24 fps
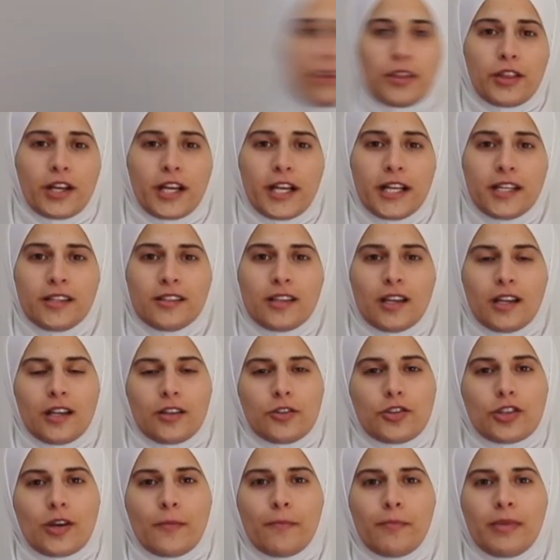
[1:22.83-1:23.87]
Third,
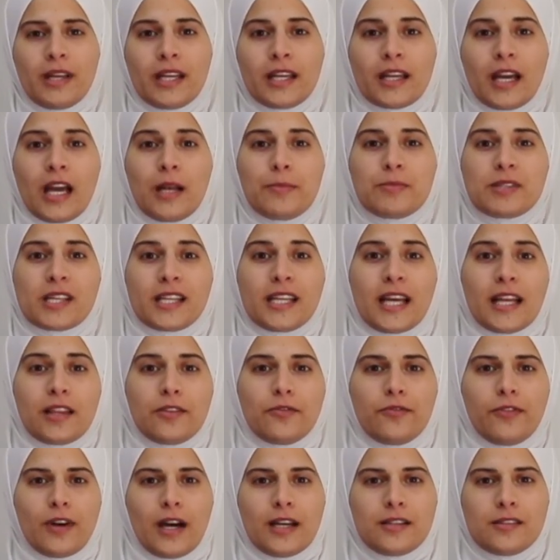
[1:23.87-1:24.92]
jumping helps in
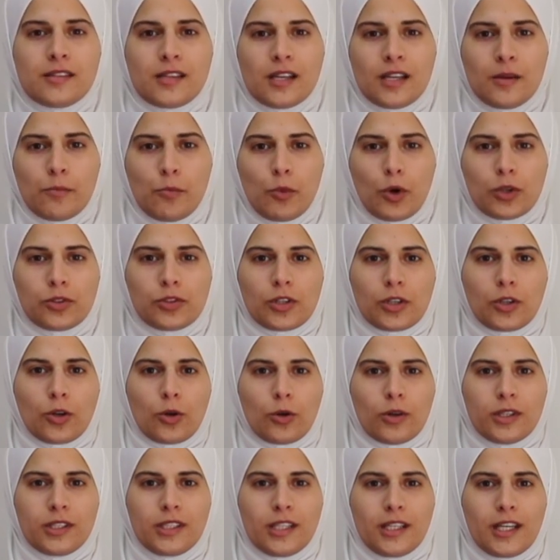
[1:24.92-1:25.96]
advancing motor
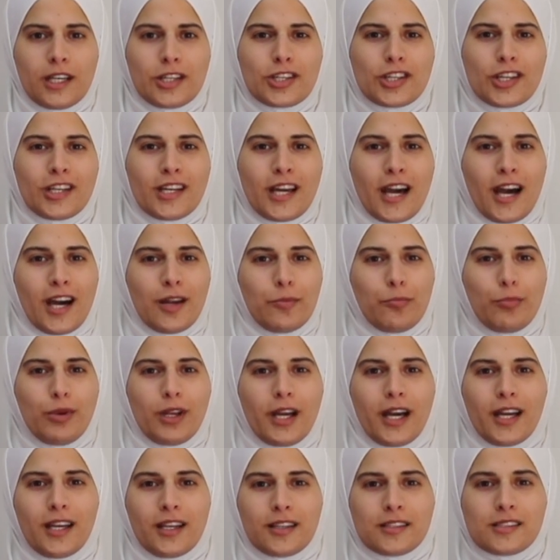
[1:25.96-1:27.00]
coordination and
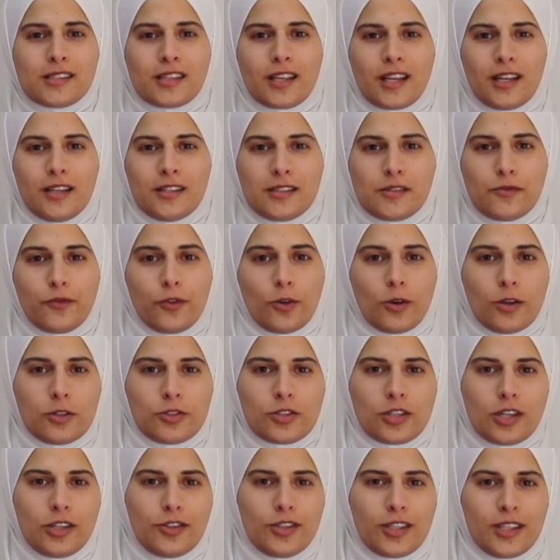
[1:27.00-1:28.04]
planning skills for
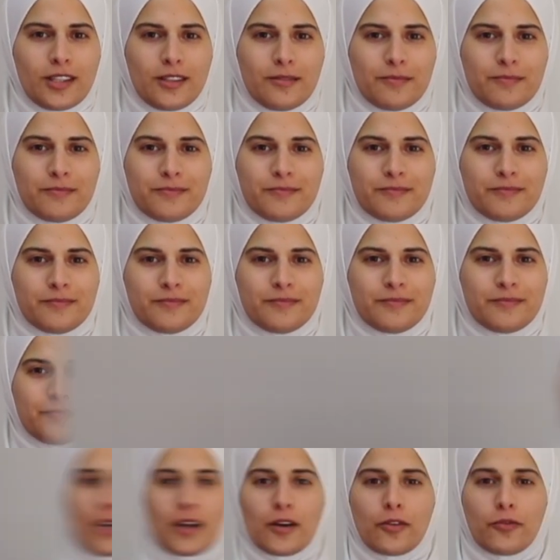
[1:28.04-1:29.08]
children.
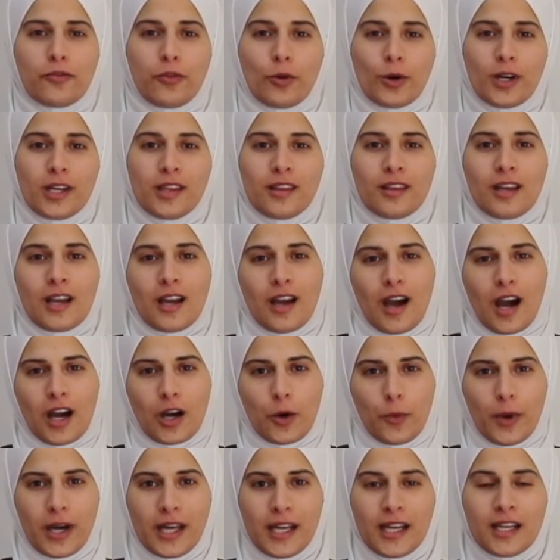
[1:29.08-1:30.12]
Fourth,
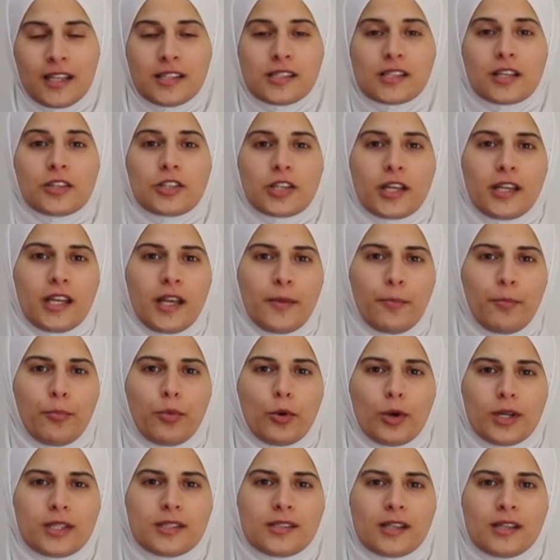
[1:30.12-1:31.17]
acquiring such an
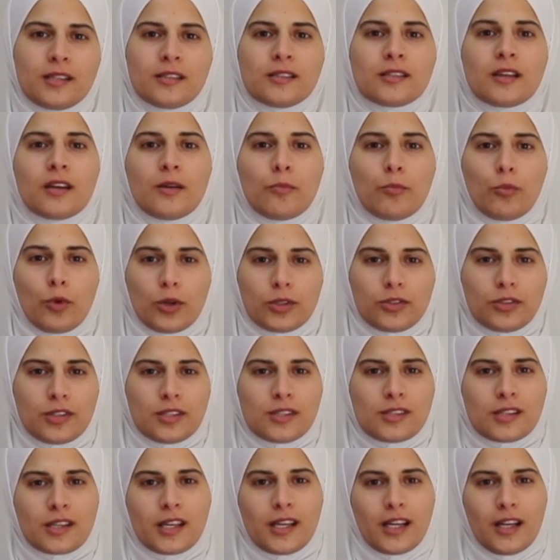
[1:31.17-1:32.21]
important motor
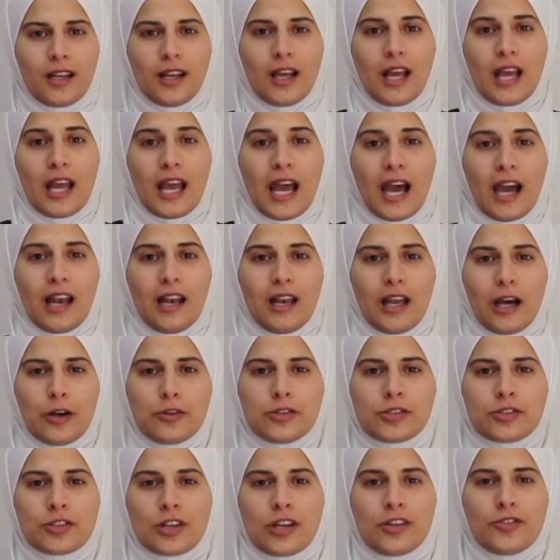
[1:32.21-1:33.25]
skill
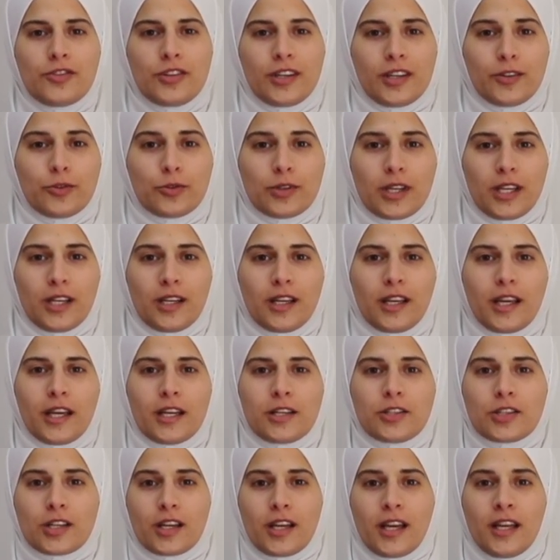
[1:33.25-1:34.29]
allows children to
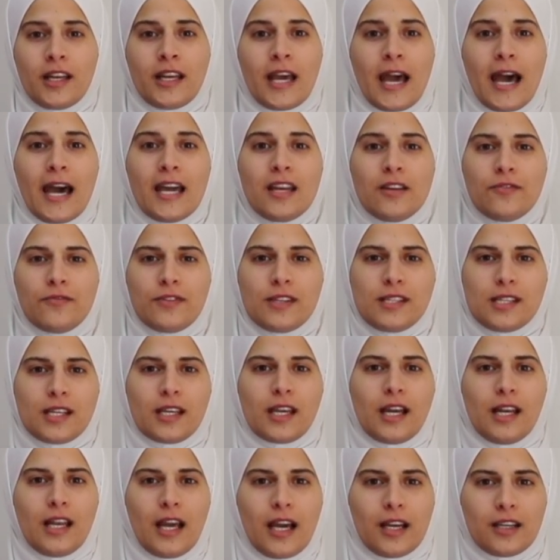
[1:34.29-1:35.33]
engage in any
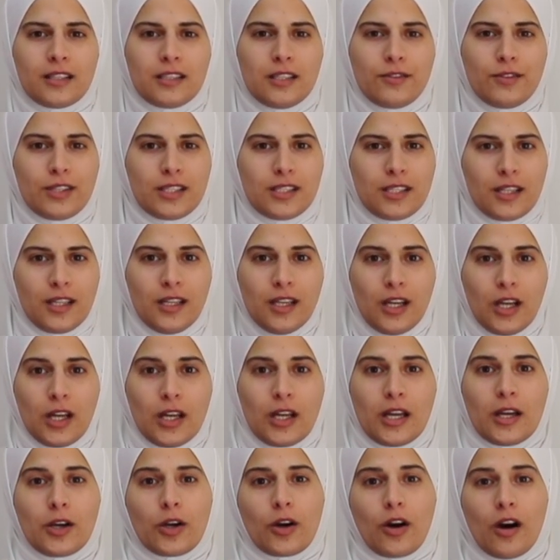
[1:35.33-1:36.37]
physical activity
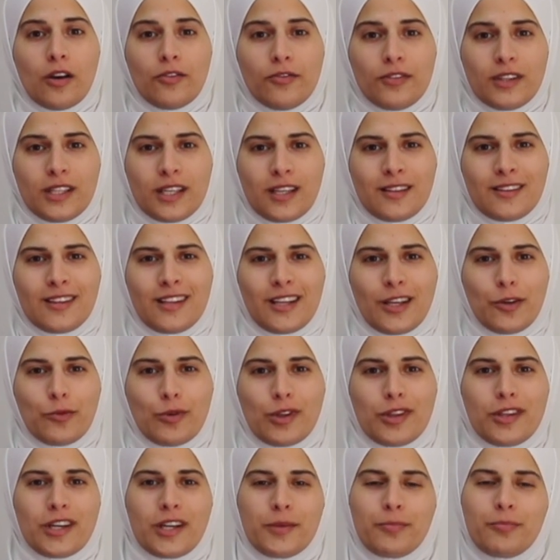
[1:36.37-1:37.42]
confidently
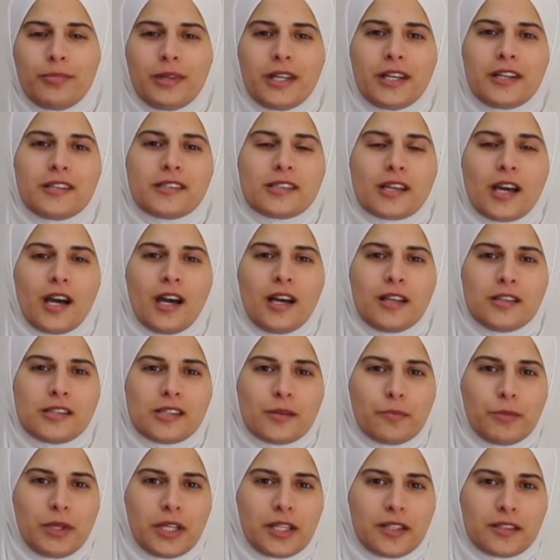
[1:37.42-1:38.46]
with their peers and
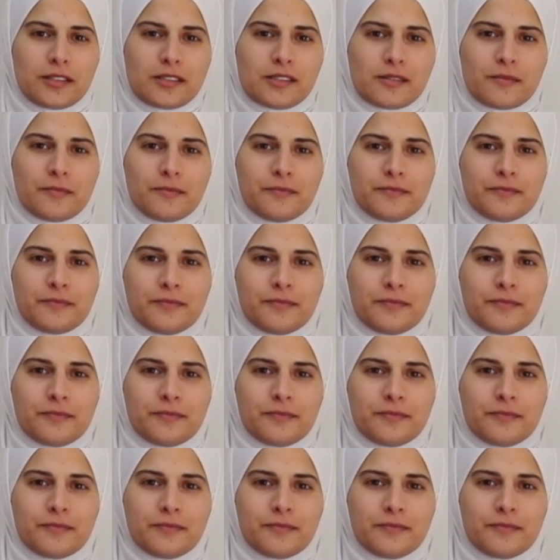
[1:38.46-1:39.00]
siblings.